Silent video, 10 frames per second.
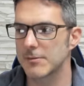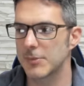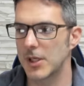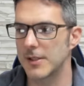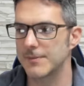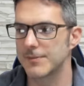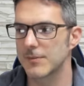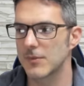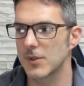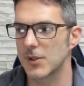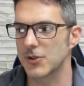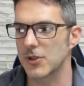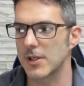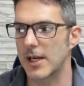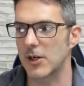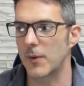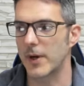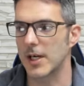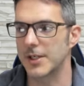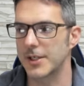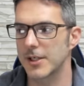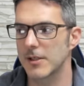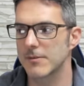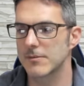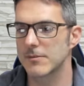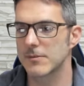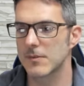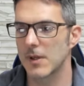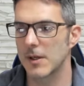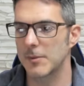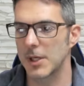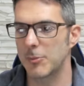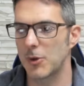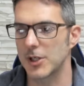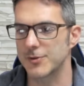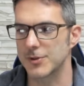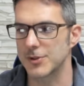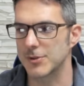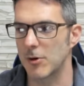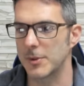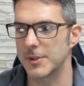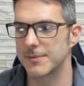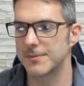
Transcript: but there's a lot going on here. But I'll pause for just a moment.